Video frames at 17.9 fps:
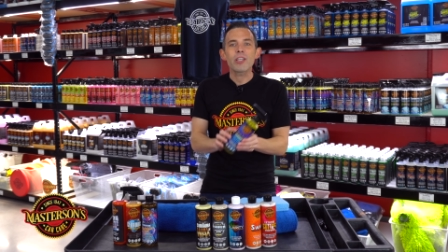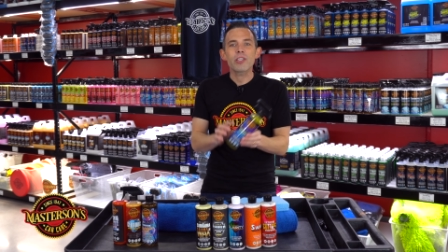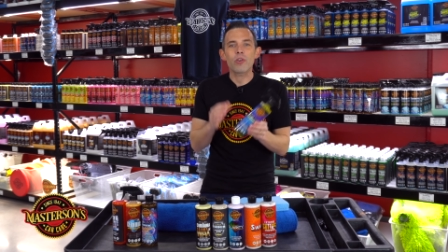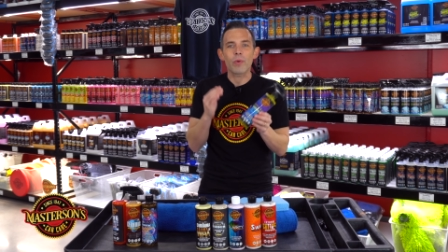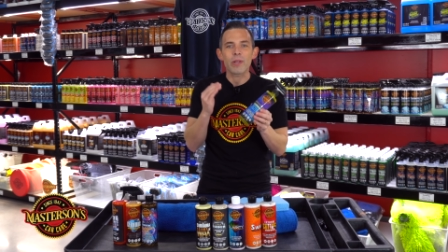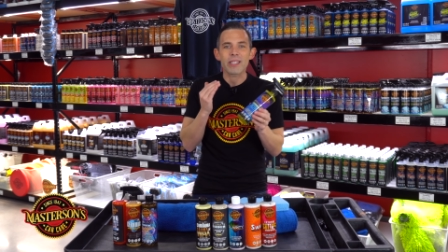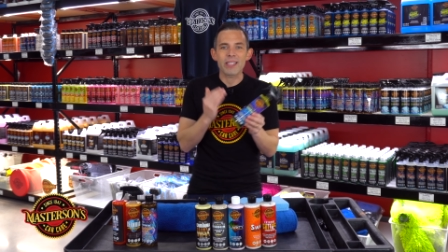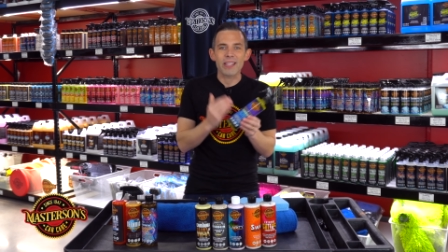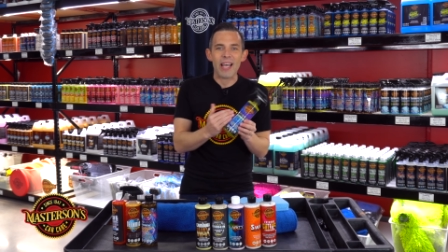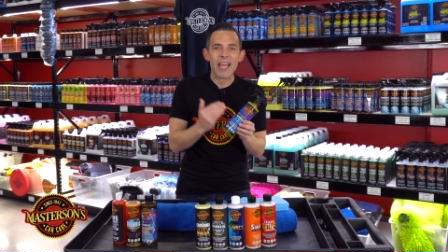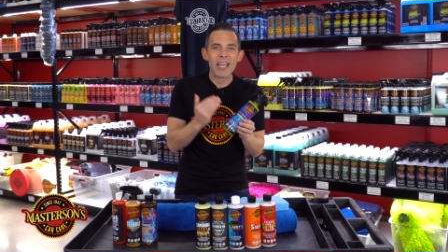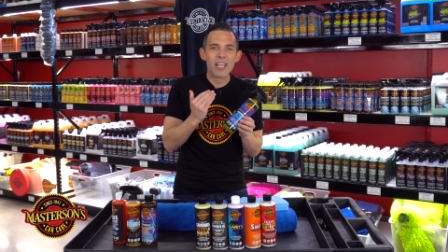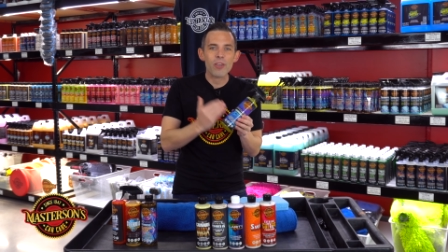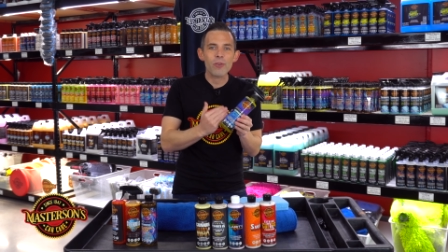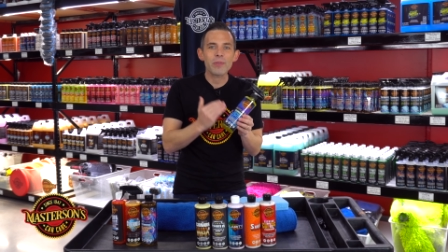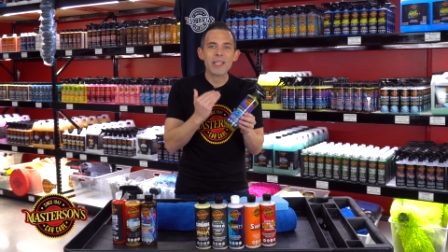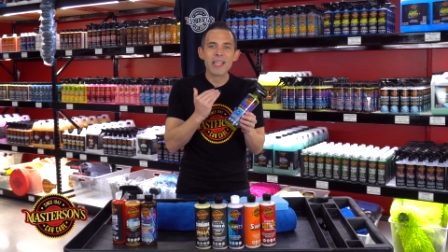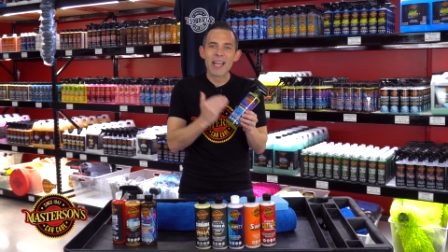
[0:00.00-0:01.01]
So it's like
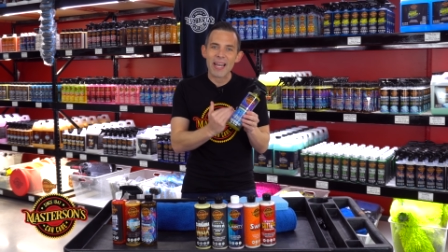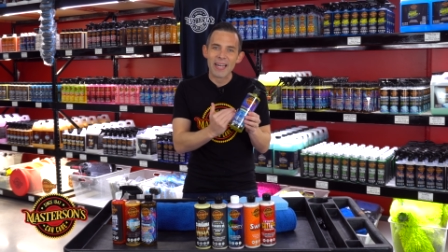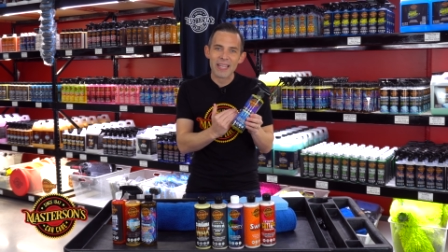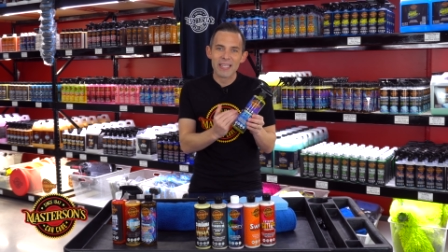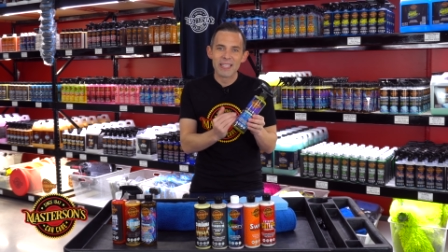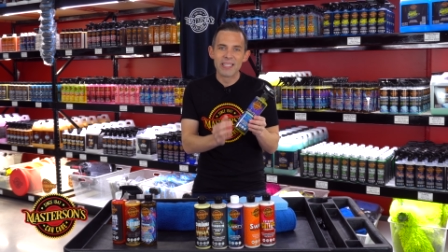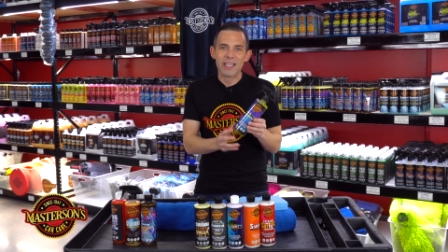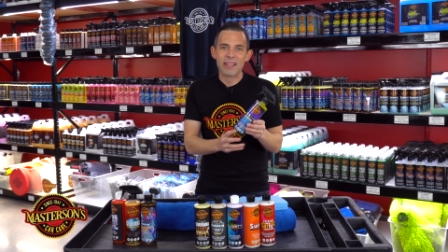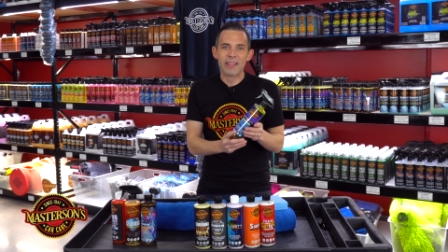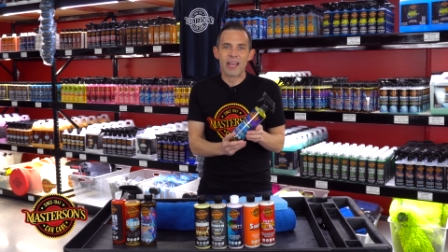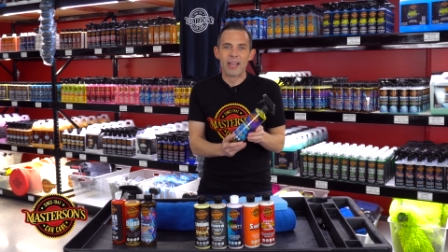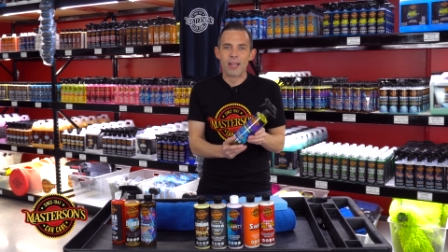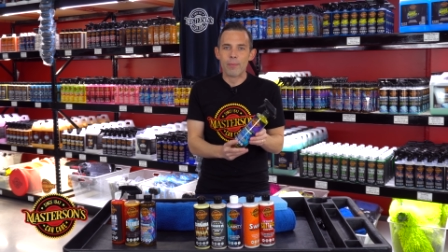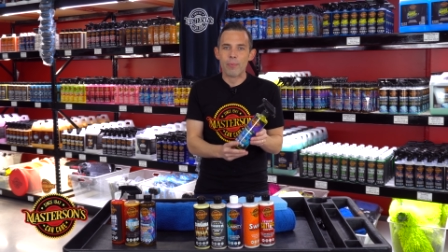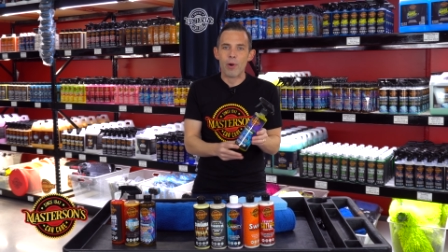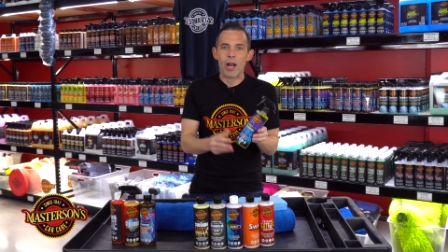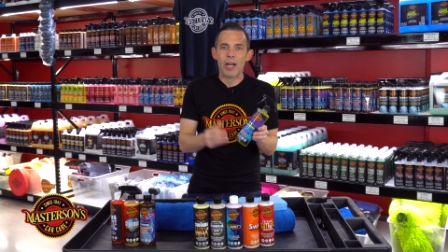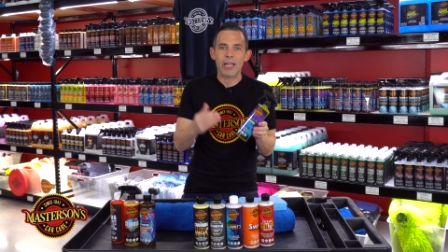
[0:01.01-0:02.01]
using any
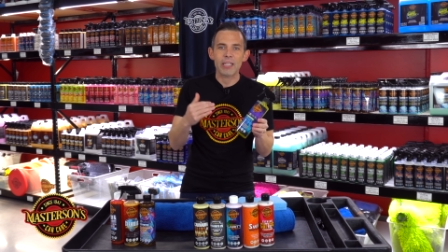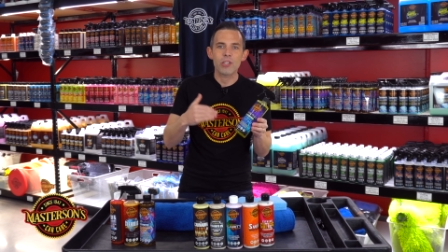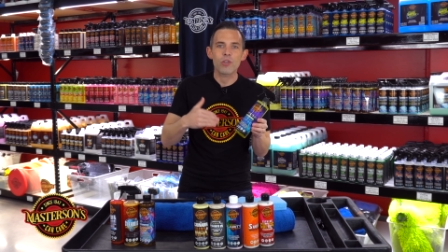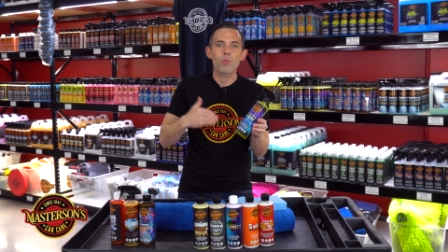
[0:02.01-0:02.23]
synthetic product.